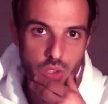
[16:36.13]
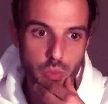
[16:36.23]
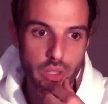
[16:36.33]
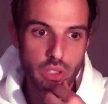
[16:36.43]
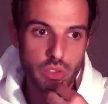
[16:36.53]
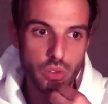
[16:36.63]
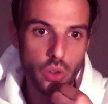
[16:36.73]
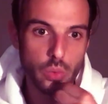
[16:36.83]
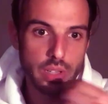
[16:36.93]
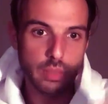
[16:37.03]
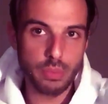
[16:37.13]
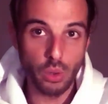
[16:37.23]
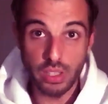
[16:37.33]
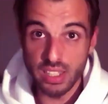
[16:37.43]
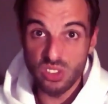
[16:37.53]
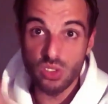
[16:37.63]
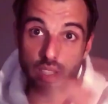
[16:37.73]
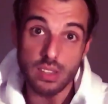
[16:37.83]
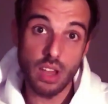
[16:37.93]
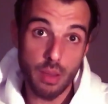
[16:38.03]
you because you're already pulling it to
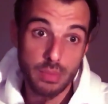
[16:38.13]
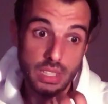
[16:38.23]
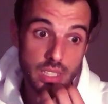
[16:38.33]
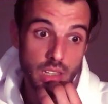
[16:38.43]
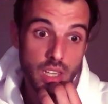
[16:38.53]
this comic